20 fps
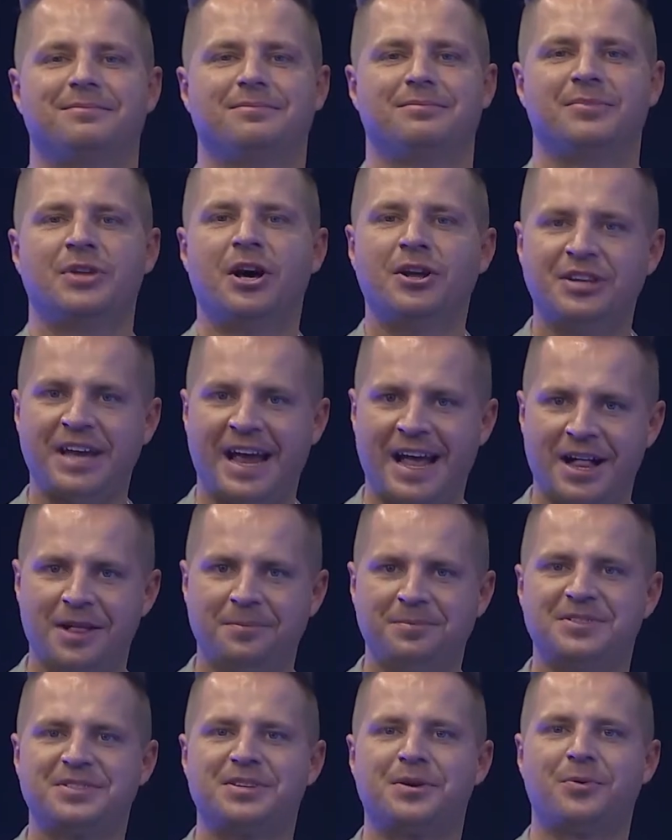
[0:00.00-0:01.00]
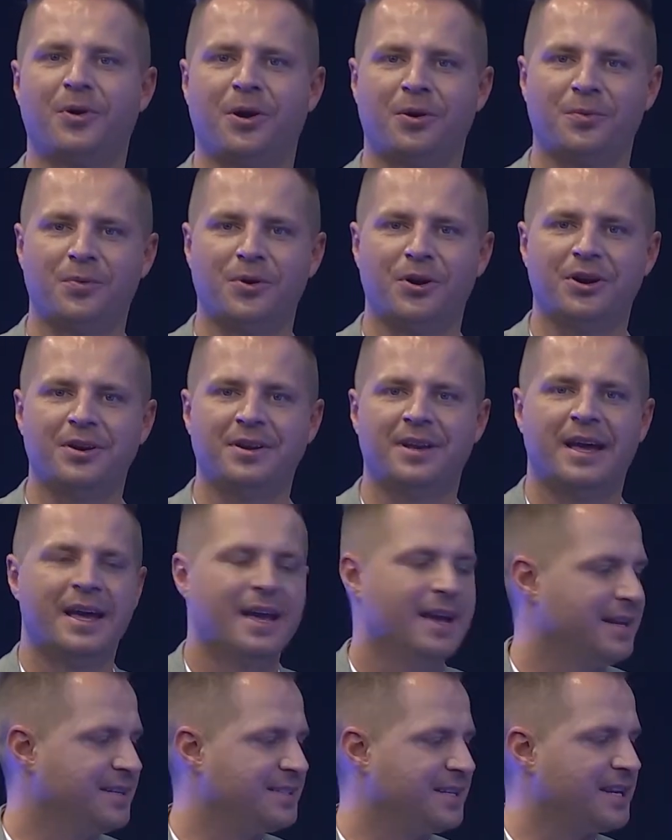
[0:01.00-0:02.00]
not help, it's a wrong word.
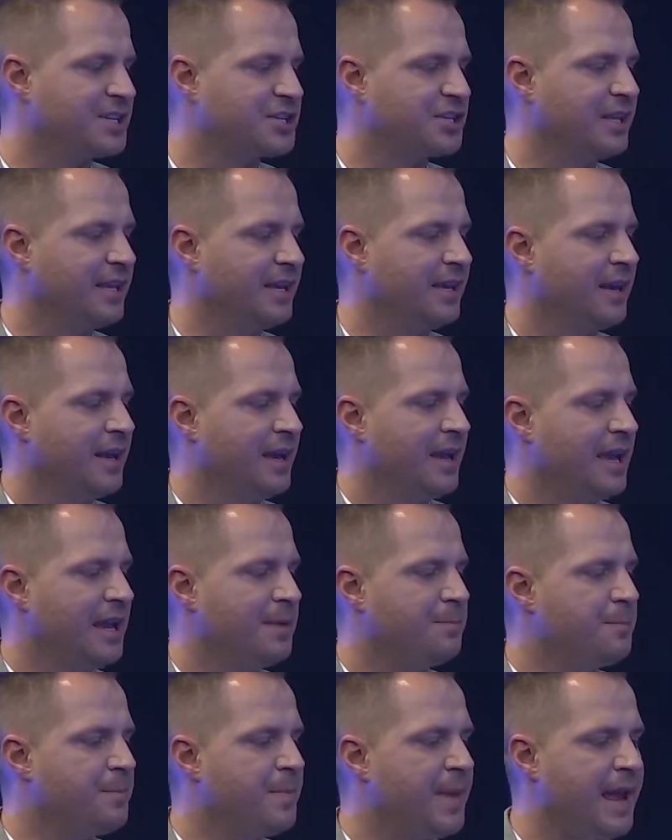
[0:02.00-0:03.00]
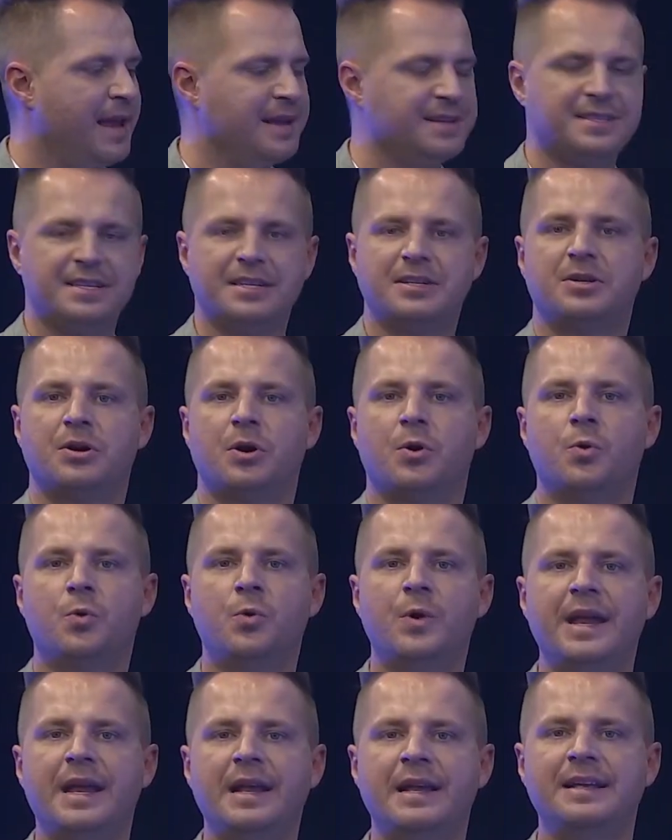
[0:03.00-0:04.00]
It's actually, it makes it
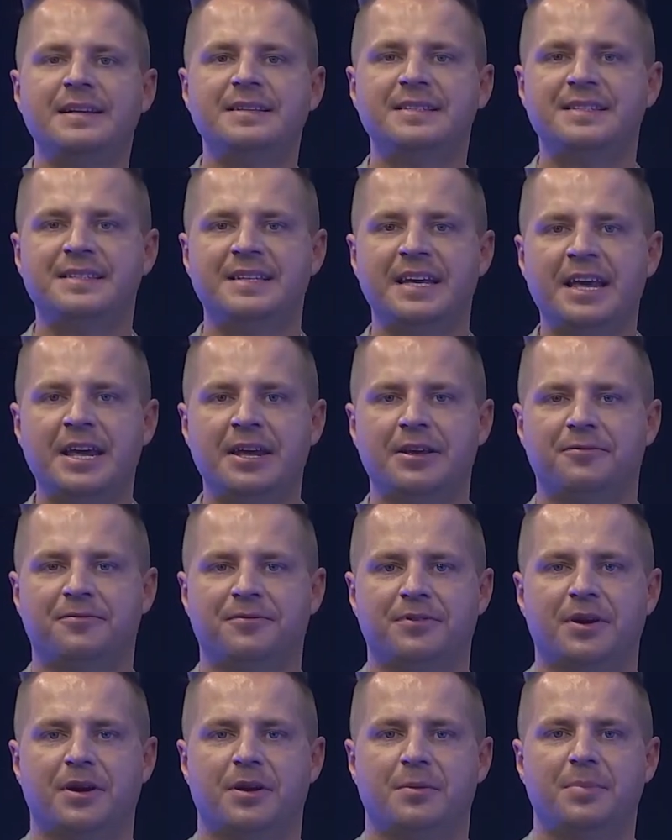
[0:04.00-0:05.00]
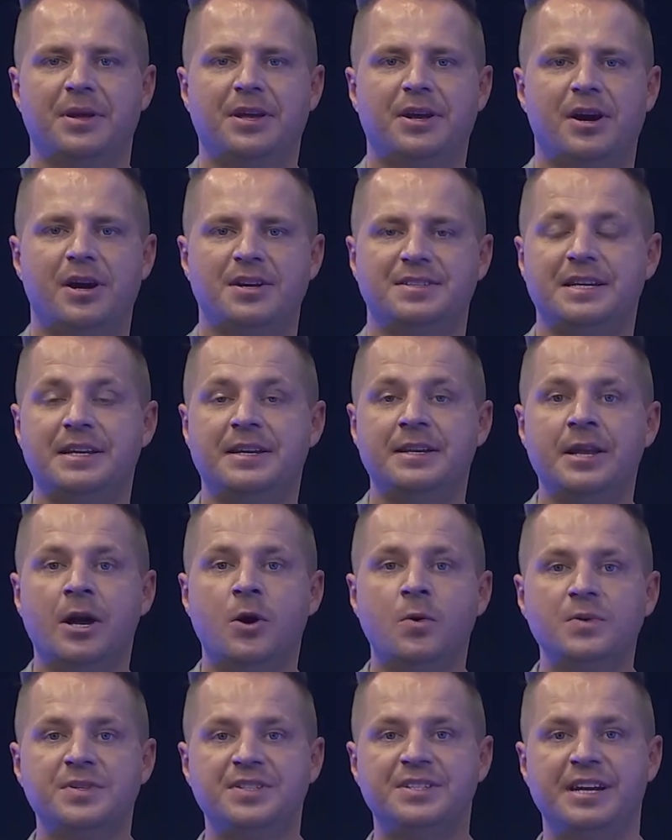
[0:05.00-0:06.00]
really safe, because it
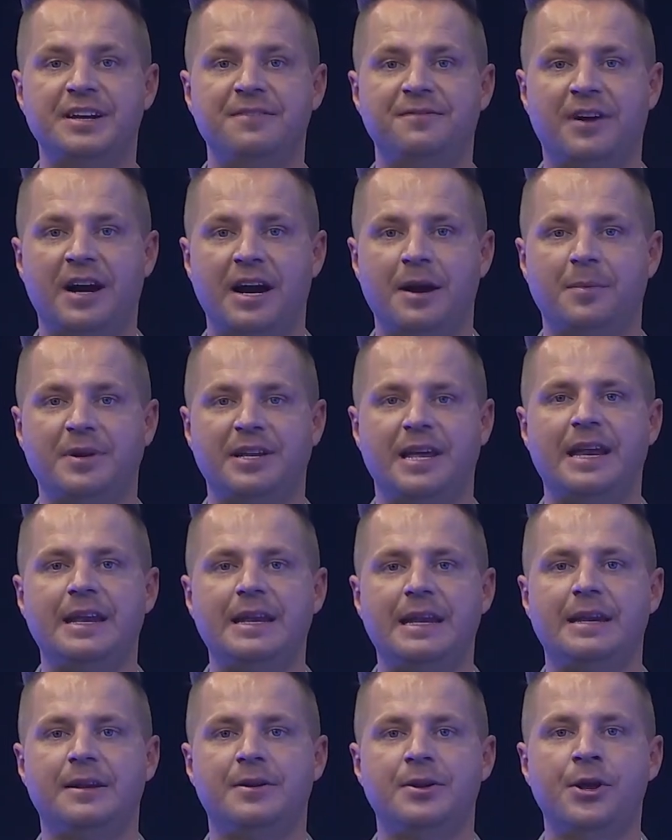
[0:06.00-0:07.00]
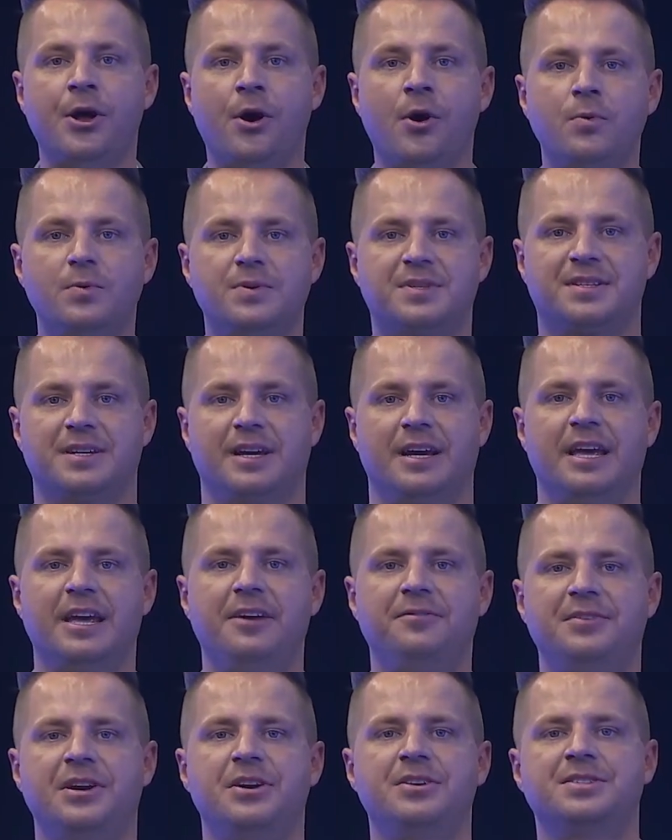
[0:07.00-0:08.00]
knows the environment and it knows
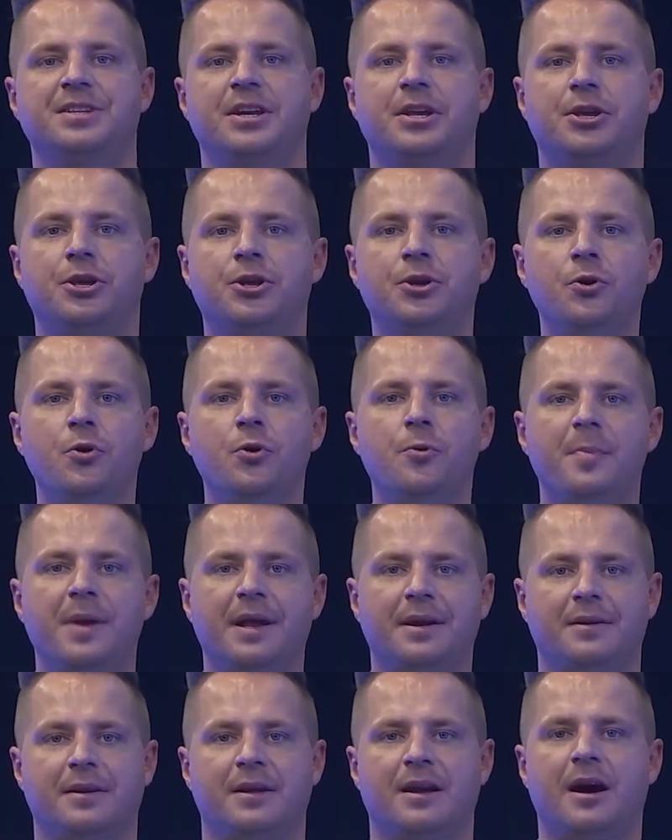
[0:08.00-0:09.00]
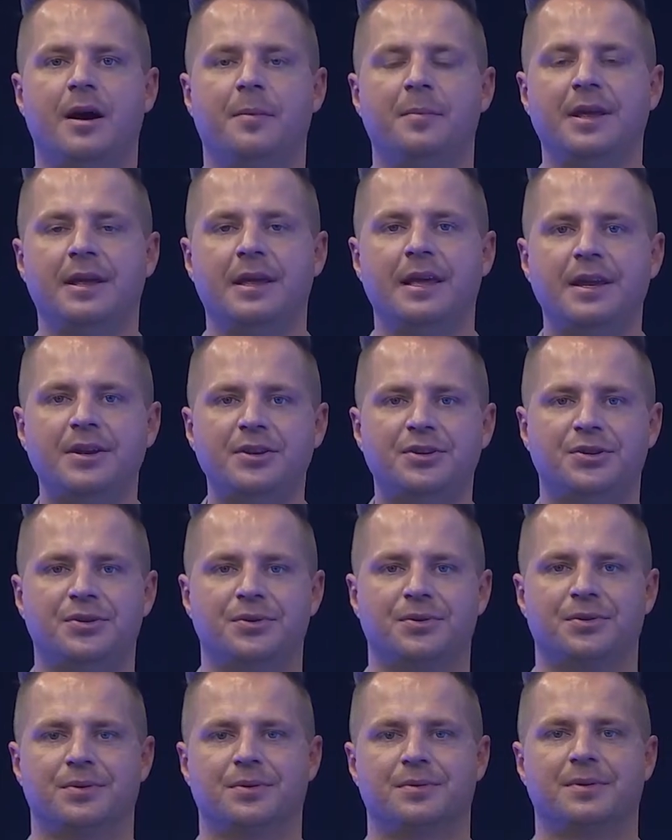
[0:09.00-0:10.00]
if there's a human coming
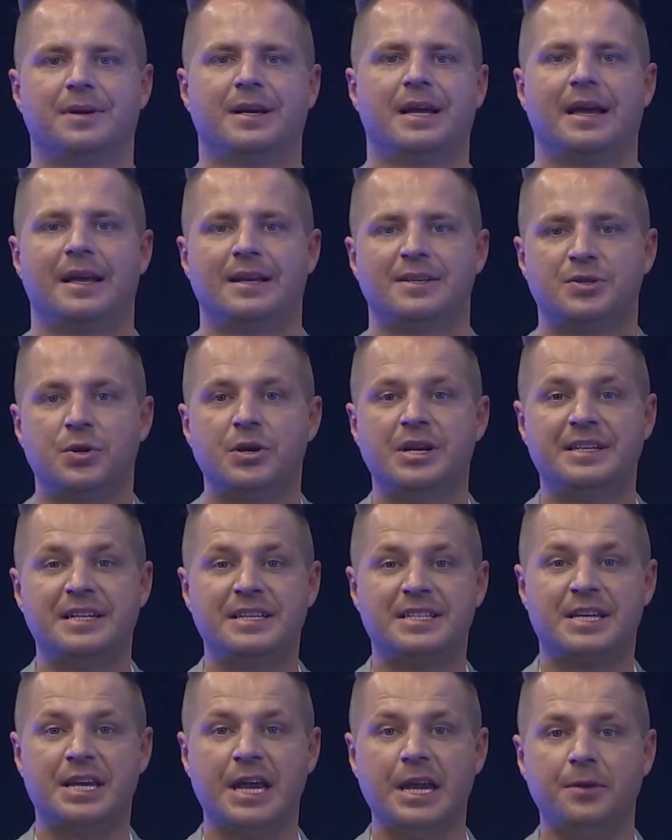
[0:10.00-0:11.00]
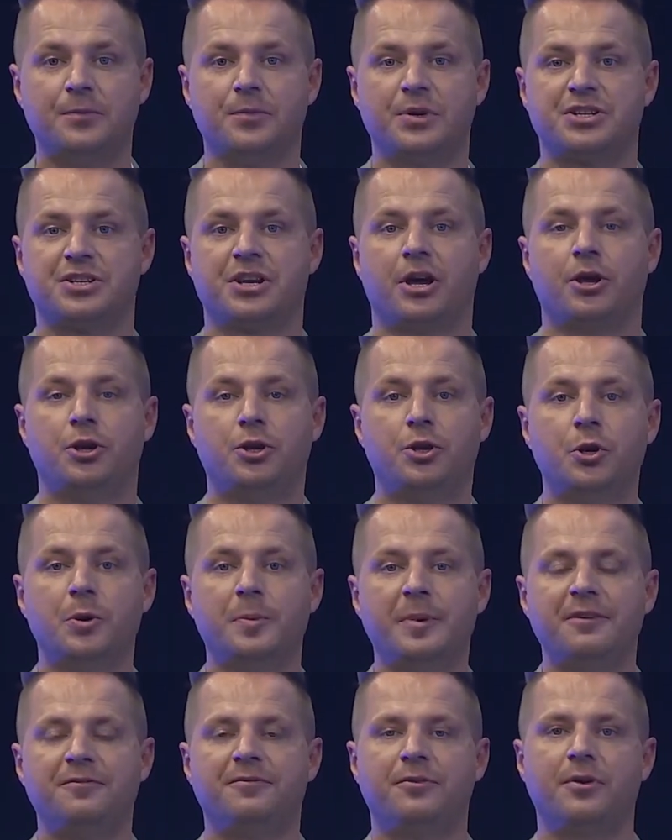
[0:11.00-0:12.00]
into. So it distinguishes
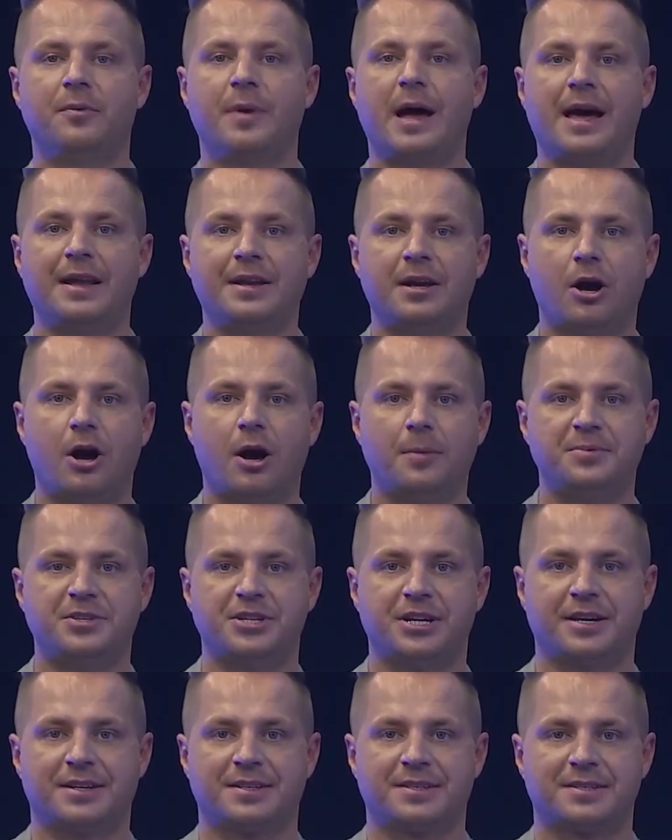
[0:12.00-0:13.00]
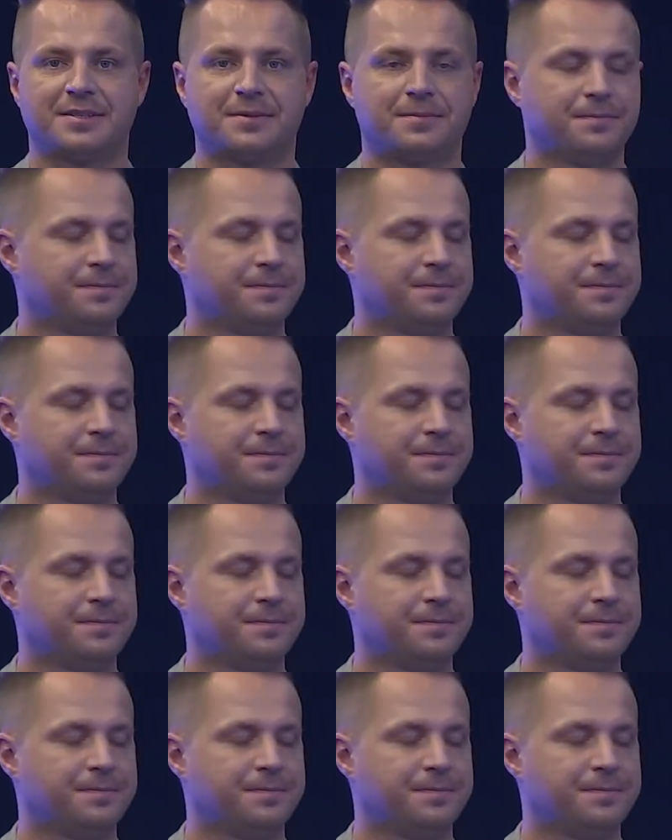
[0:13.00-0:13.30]
human from other objects.